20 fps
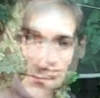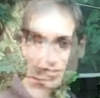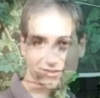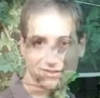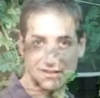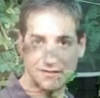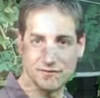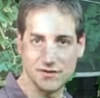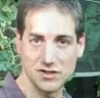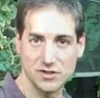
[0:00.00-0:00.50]

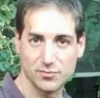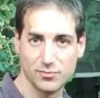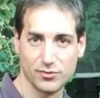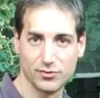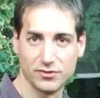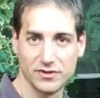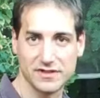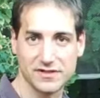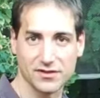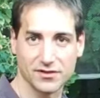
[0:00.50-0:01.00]
And not only
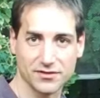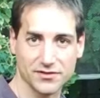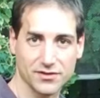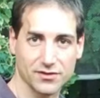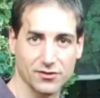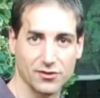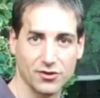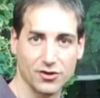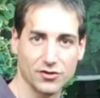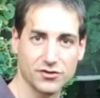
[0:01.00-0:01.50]
fish poo,
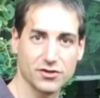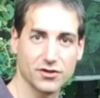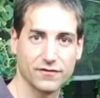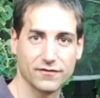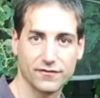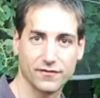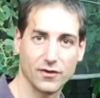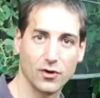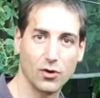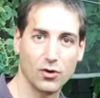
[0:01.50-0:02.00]
it's also a
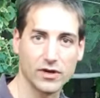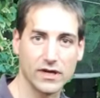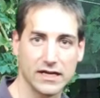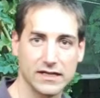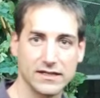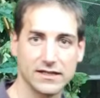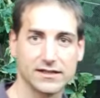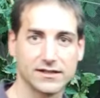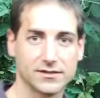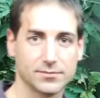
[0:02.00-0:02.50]
lot of
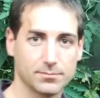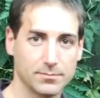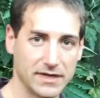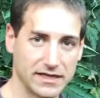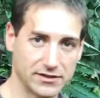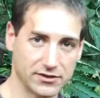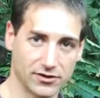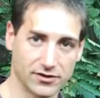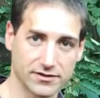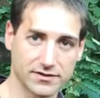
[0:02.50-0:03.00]

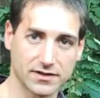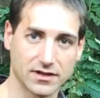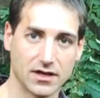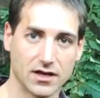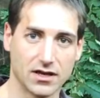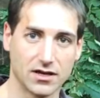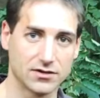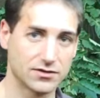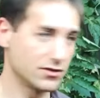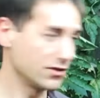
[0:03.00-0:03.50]
organic
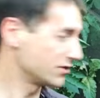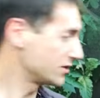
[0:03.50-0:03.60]
matters,